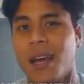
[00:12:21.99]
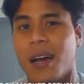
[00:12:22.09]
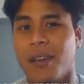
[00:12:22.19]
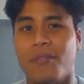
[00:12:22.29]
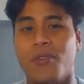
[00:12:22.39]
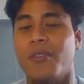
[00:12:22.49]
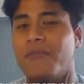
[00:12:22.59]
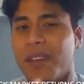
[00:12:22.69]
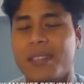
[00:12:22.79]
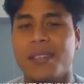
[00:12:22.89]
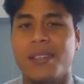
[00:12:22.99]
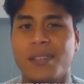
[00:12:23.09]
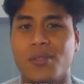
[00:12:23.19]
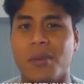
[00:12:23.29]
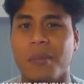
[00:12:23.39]
If you invest in the
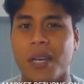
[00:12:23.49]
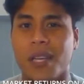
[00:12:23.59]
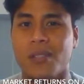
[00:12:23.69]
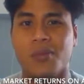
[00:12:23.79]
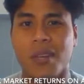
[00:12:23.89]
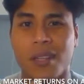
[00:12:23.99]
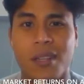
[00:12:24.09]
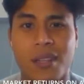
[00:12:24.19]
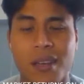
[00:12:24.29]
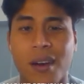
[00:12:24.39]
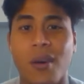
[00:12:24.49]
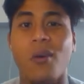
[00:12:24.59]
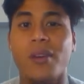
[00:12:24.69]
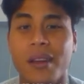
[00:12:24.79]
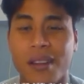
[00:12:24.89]
stock markets, you get
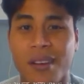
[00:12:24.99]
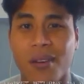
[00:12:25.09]
on